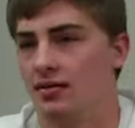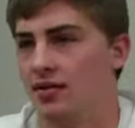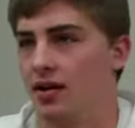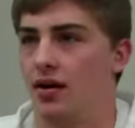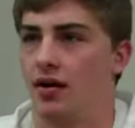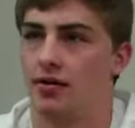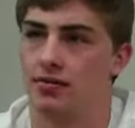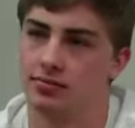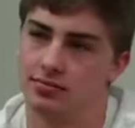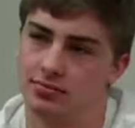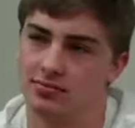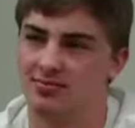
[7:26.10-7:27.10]
Oh,
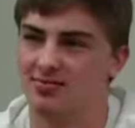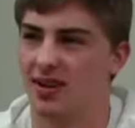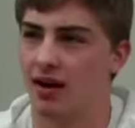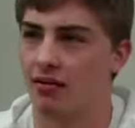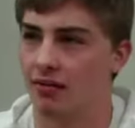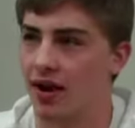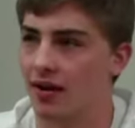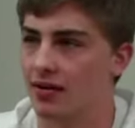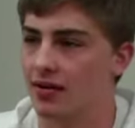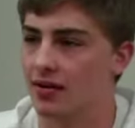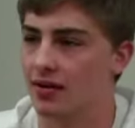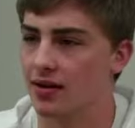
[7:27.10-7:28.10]
no, not
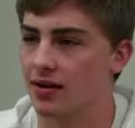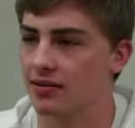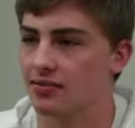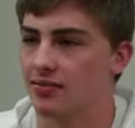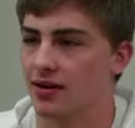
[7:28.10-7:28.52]
really.